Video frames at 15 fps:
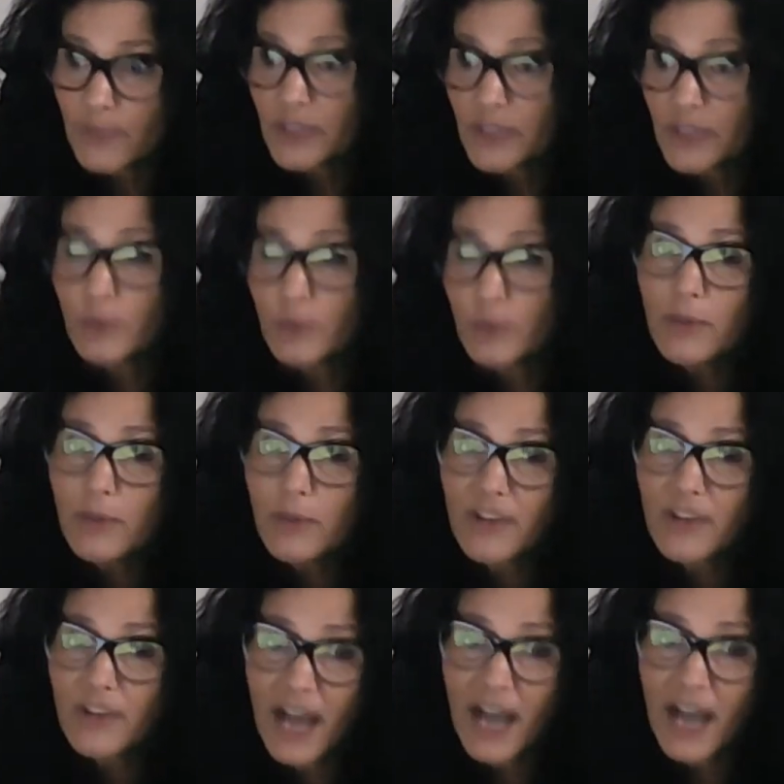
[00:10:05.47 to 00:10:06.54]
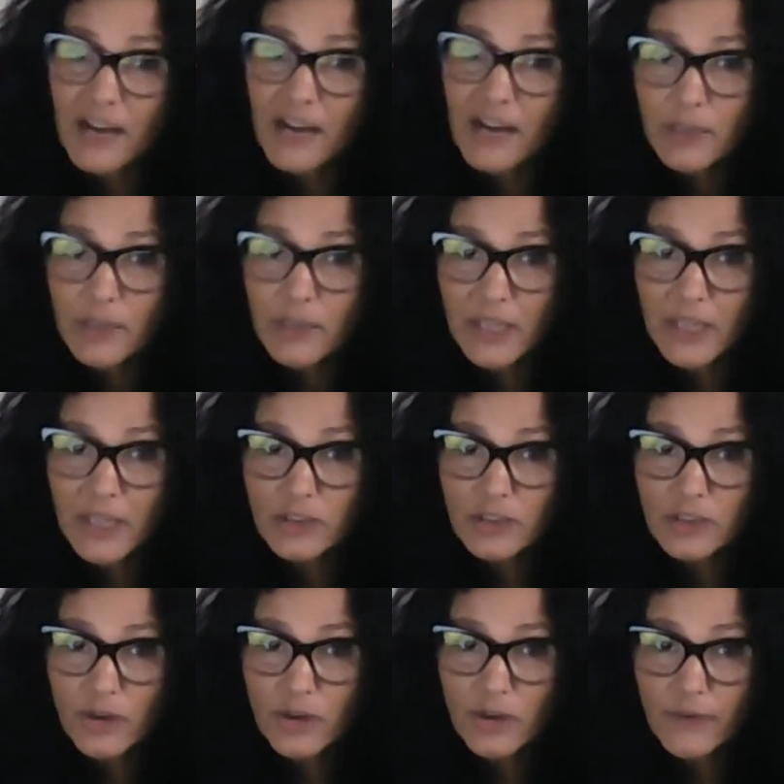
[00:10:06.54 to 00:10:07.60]
Because remember, the hiring
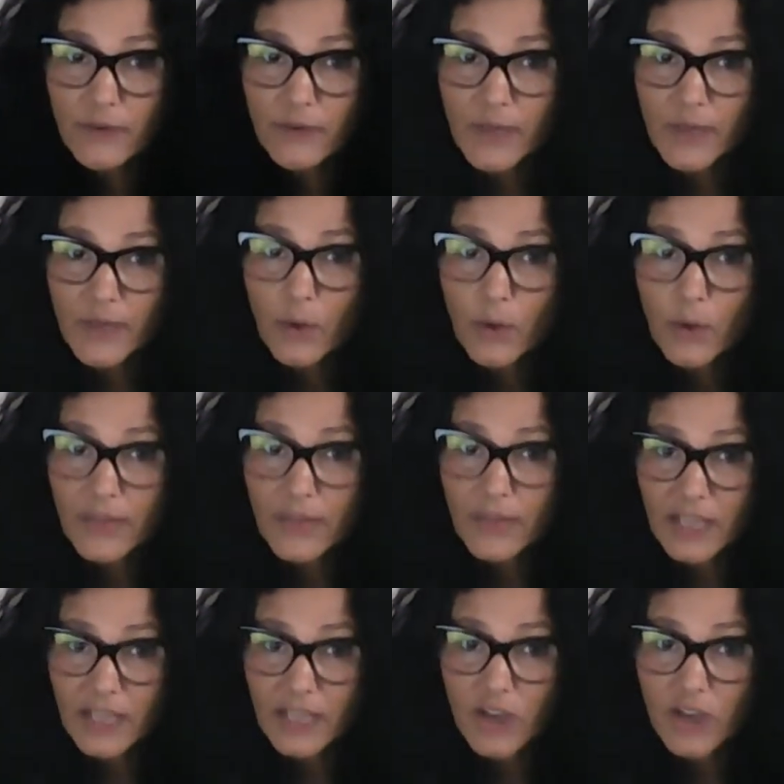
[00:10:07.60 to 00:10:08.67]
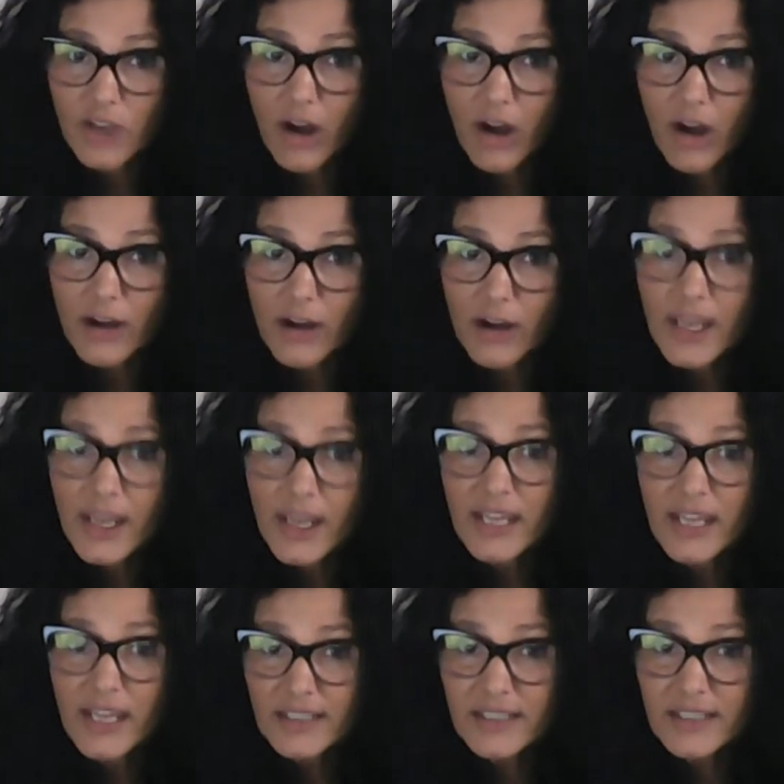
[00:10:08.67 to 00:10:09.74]
manager or the HR
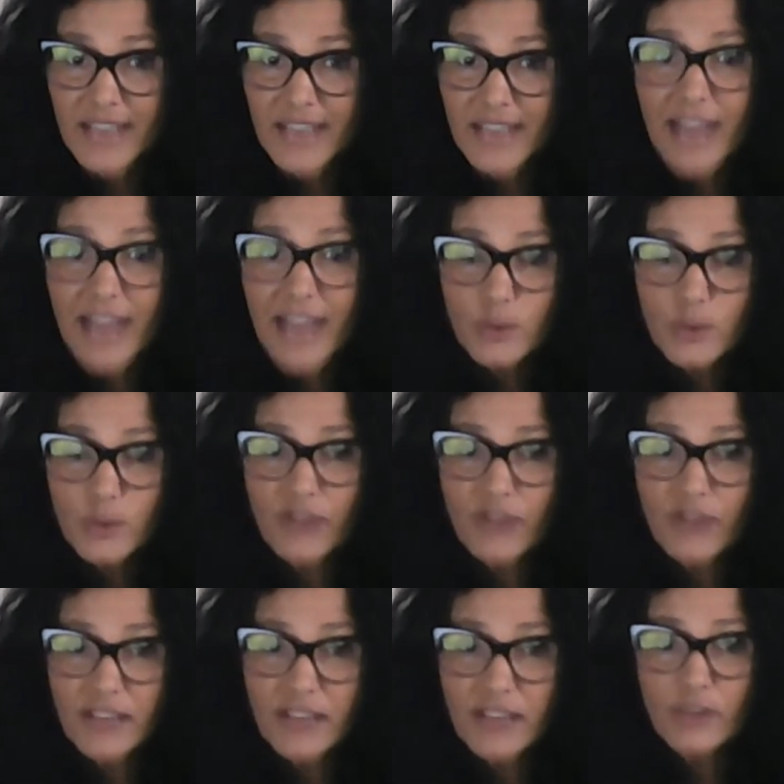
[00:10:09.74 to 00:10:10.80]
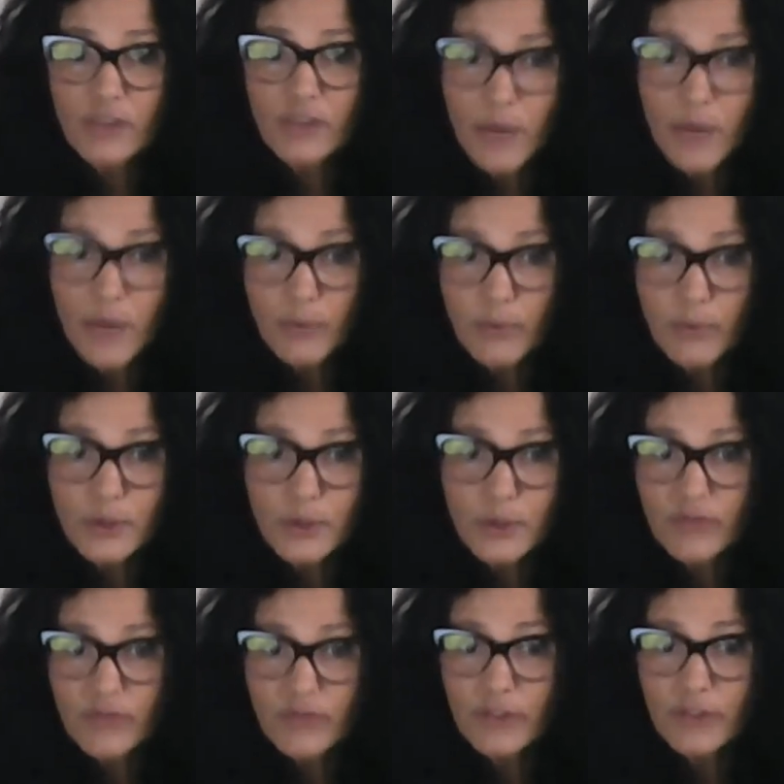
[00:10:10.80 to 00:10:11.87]
is tasked with finding the right
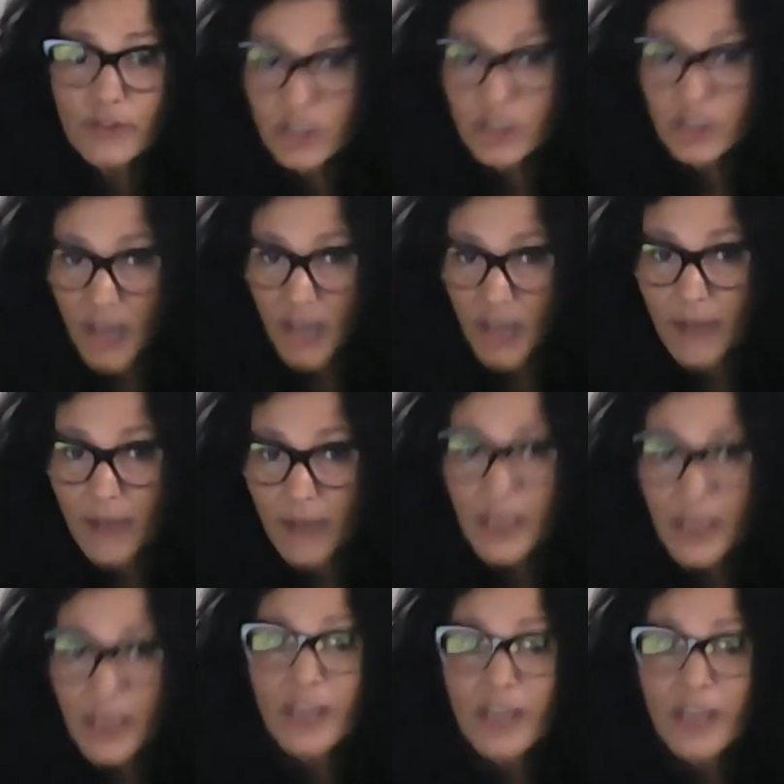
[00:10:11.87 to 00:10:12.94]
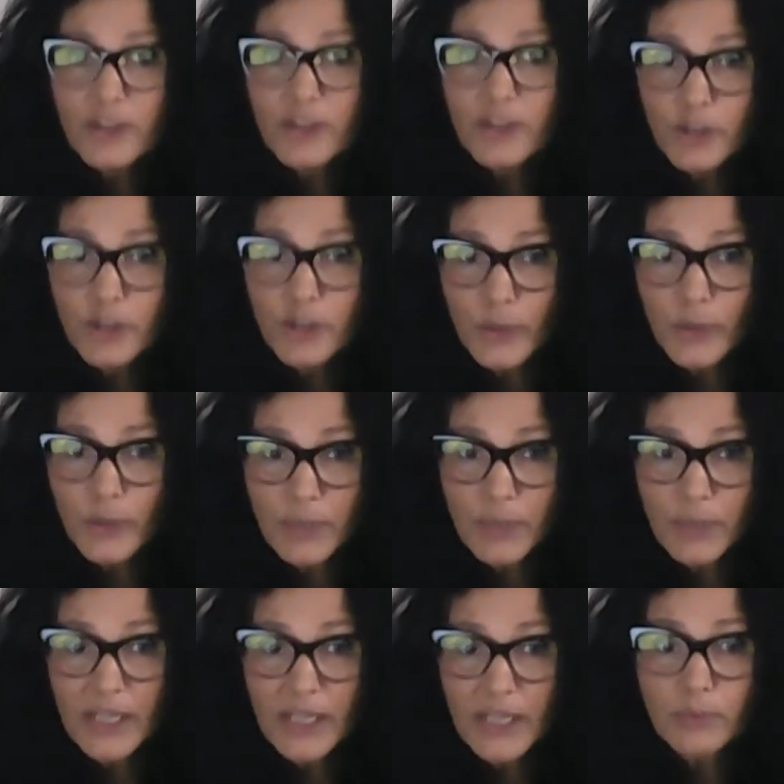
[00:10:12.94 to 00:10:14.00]
person for the job. You are
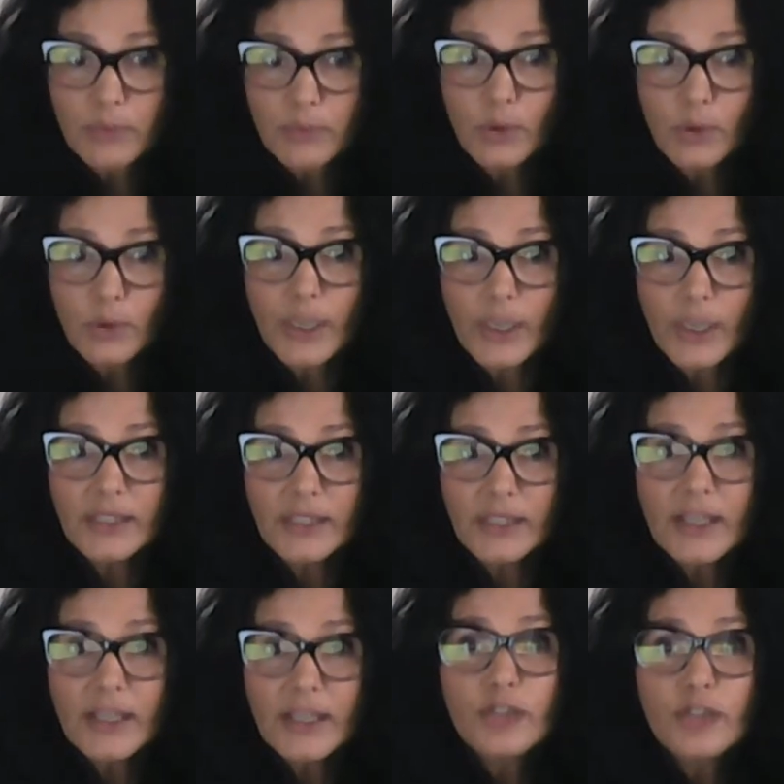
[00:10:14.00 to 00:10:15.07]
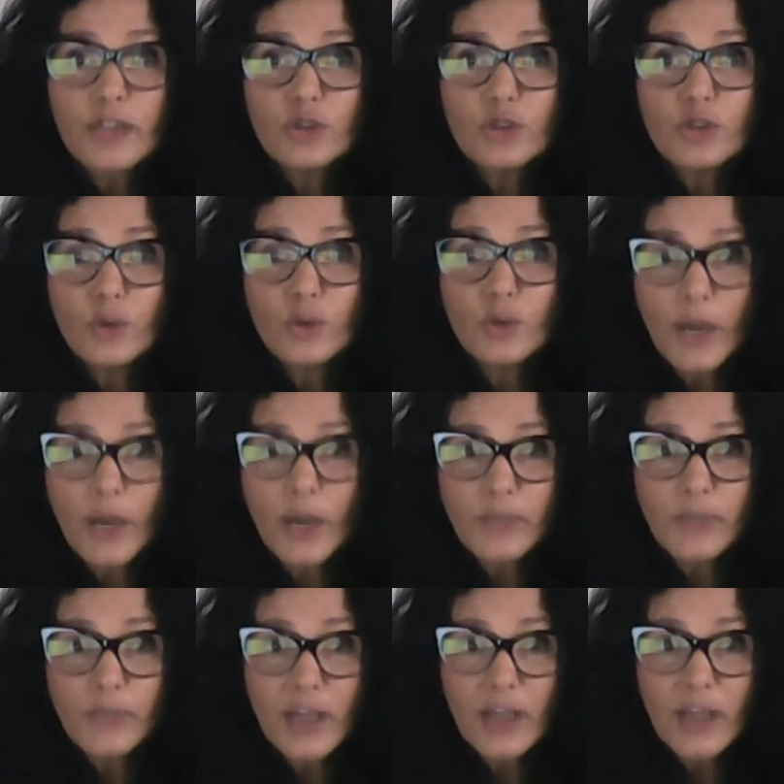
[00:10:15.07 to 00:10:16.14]
being employed to help
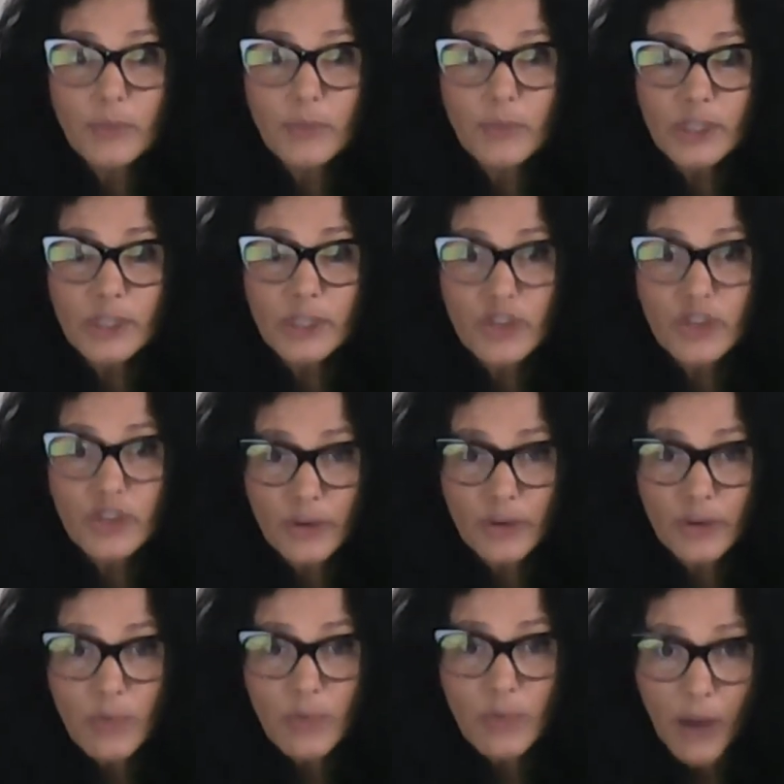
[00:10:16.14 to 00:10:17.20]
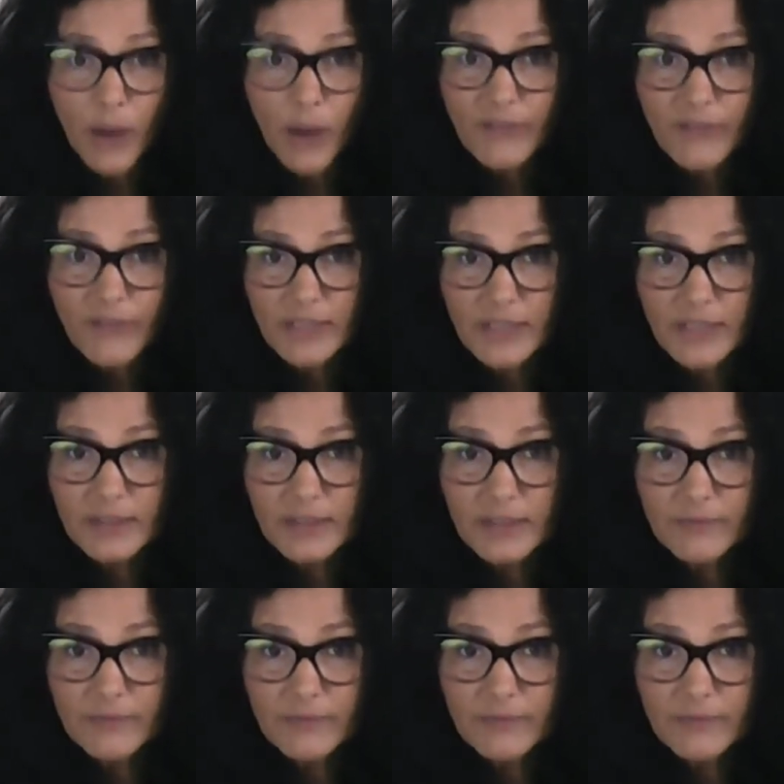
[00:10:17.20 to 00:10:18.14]
the company generate profits.